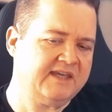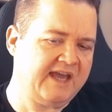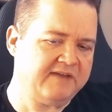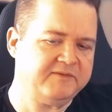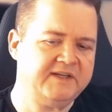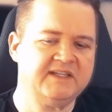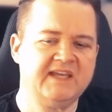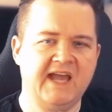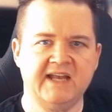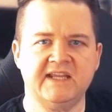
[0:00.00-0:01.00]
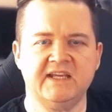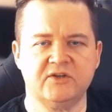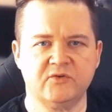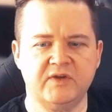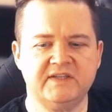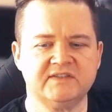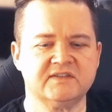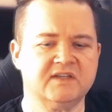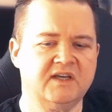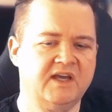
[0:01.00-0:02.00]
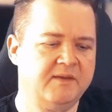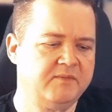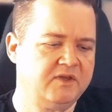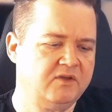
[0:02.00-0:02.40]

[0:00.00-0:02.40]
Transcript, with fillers: Caffeine can increase um,